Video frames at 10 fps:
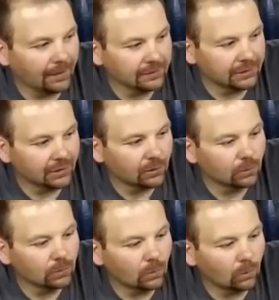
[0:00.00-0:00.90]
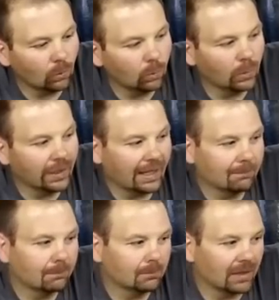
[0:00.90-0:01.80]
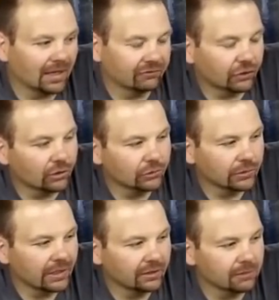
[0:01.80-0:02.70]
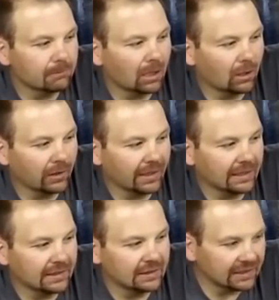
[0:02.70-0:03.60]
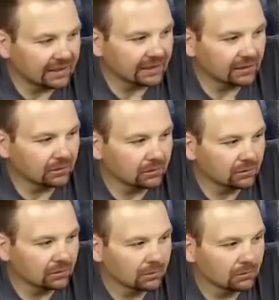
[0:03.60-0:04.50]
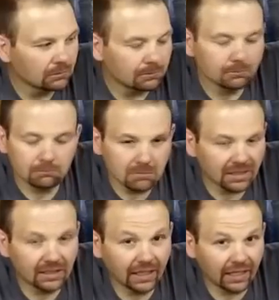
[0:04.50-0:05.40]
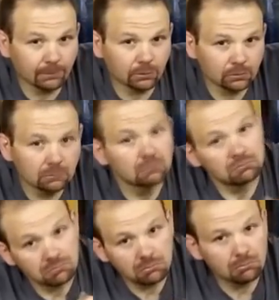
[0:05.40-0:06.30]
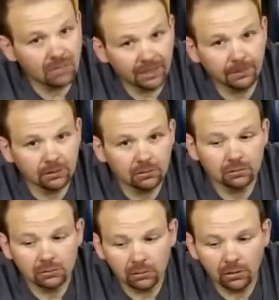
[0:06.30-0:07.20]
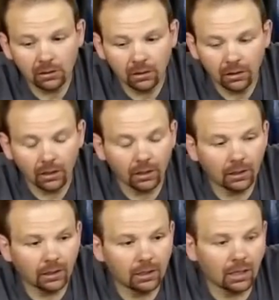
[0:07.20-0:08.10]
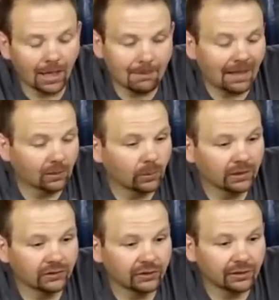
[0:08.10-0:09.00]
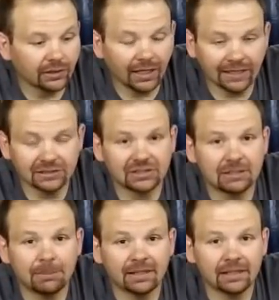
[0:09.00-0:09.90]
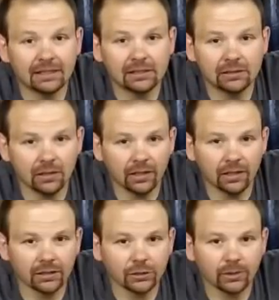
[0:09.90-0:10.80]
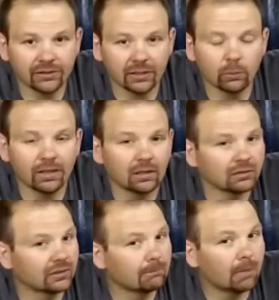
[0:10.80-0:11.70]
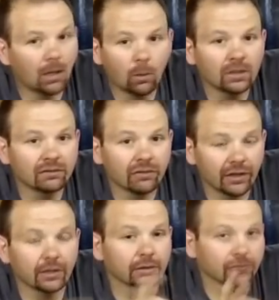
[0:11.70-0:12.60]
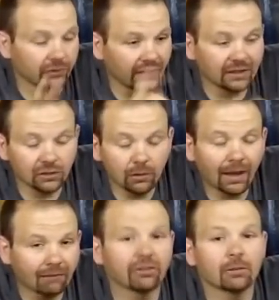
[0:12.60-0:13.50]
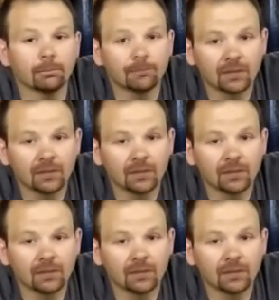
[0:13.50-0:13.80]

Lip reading: you know, would I have turned around and bought a Lincoln MIG cable? Maybe. I might have went to HTP USA Welds and bought one of theirs. They do have them.